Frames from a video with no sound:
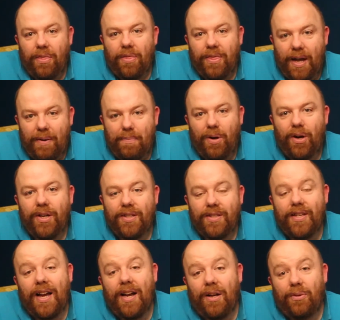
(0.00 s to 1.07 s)
That might
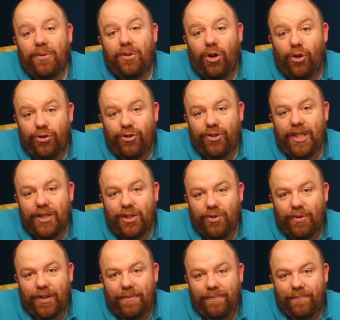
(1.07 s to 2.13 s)
sound
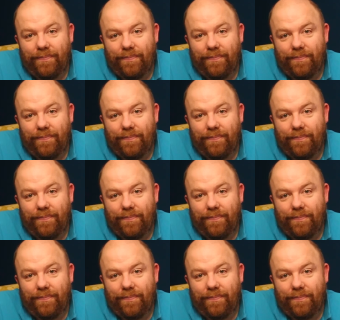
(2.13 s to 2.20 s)
contradictory,